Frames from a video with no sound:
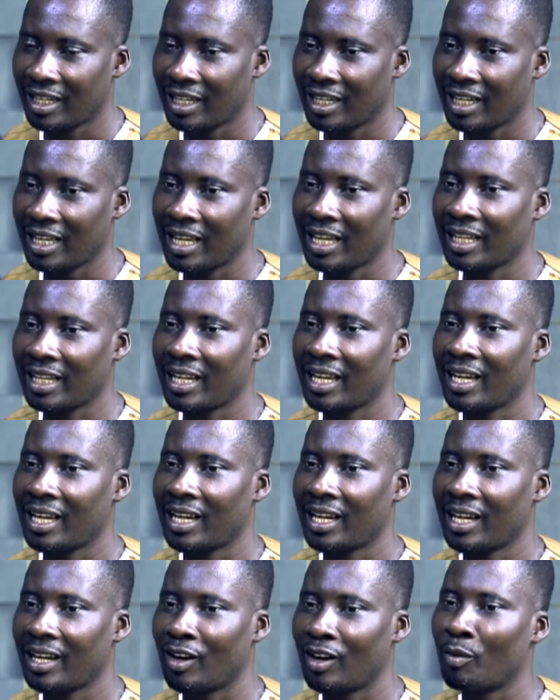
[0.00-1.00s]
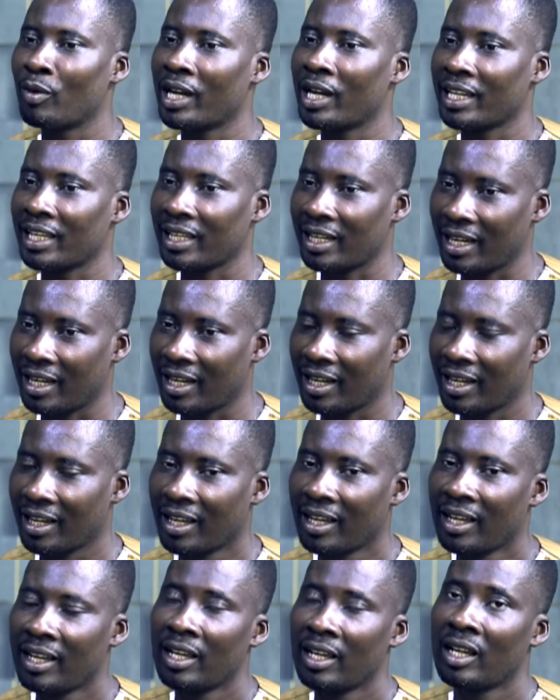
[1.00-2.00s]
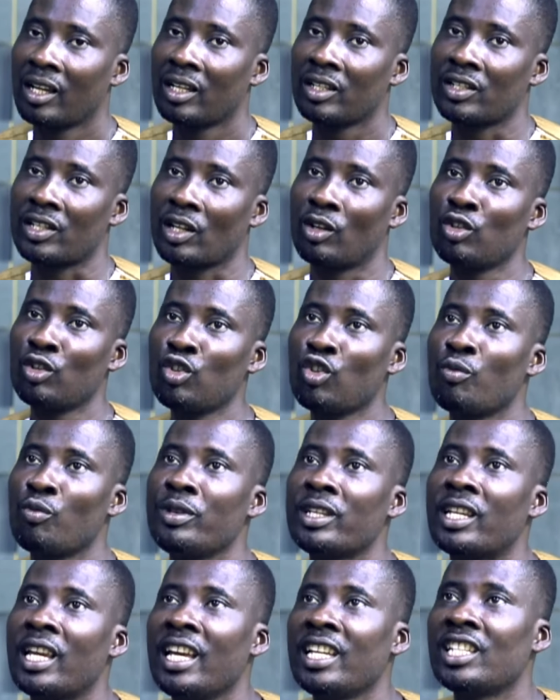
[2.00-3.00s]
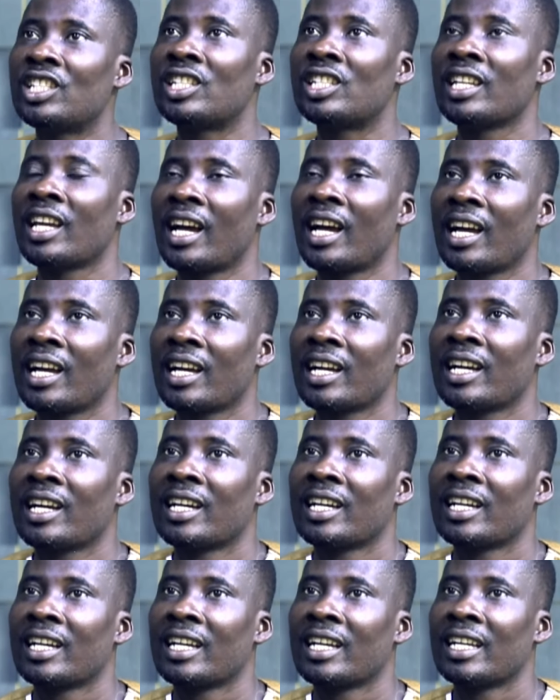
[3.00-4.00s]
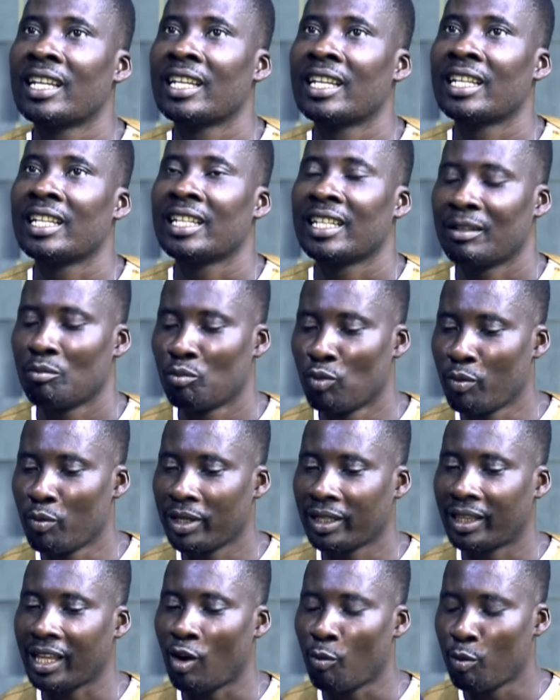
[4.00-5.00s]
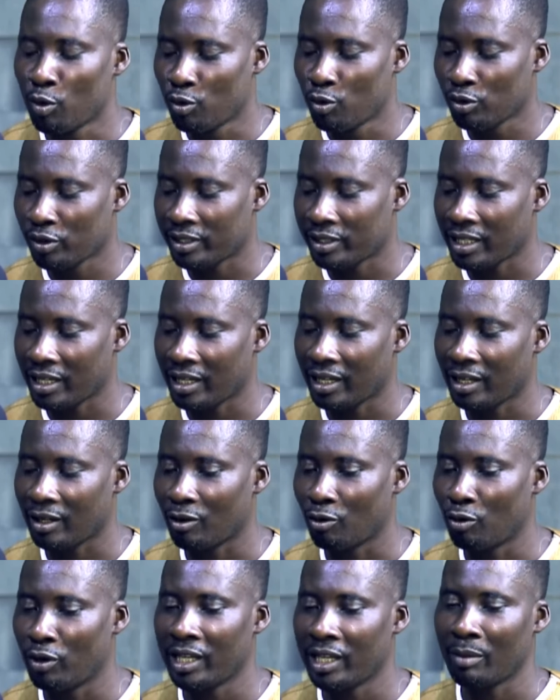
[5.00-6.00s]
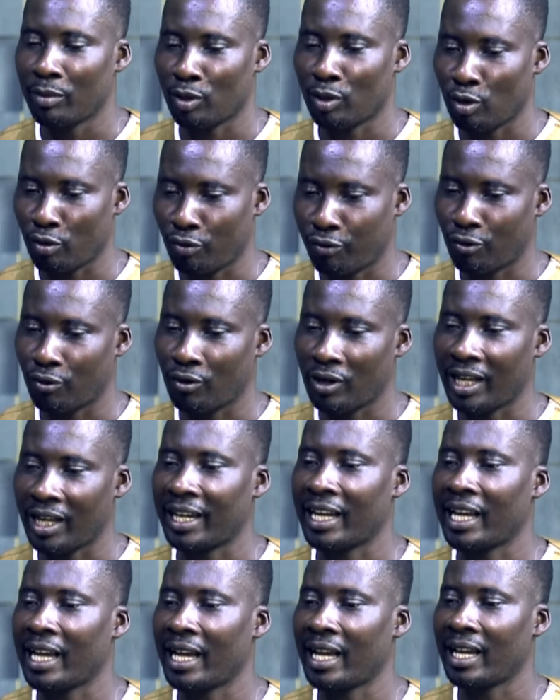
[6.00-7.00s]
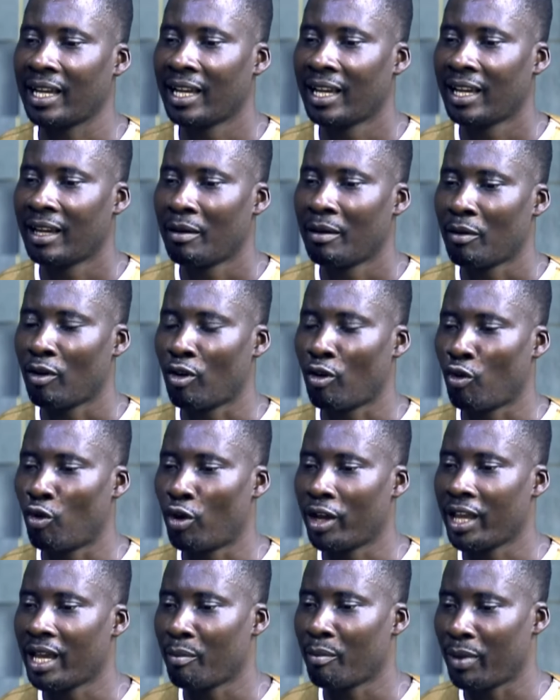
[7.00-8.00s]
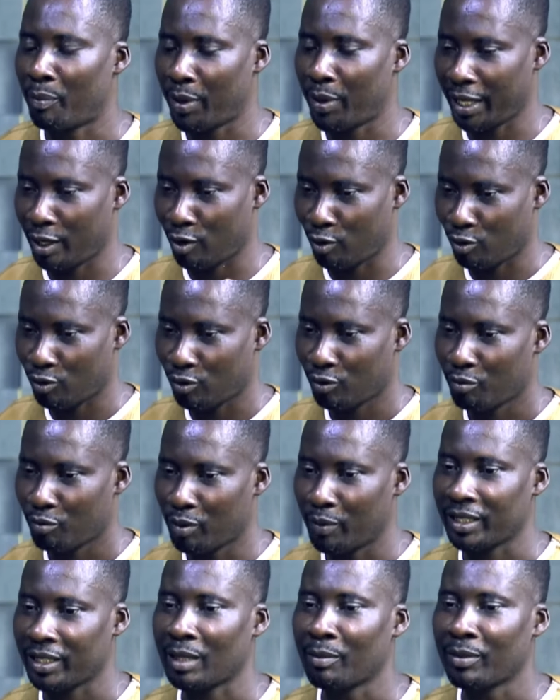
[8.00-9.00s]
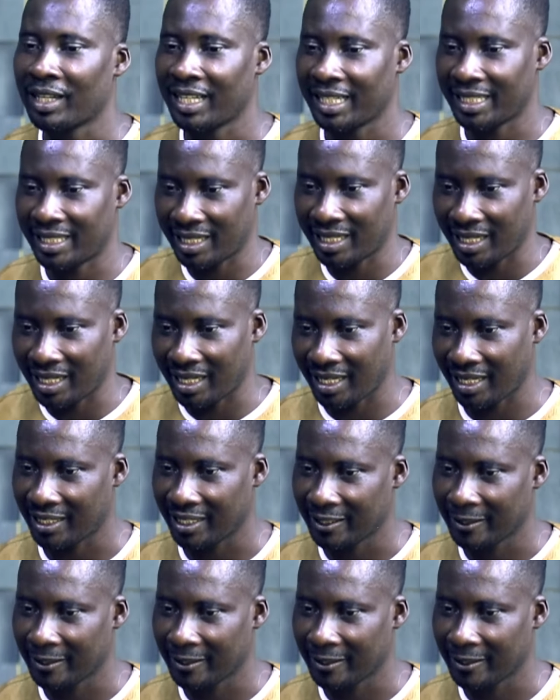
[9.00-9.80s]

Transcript: Ayana or Mayera. So no big Asia. Moment I'll be who say we am a doffo and I wear me penal. If I summon a tina.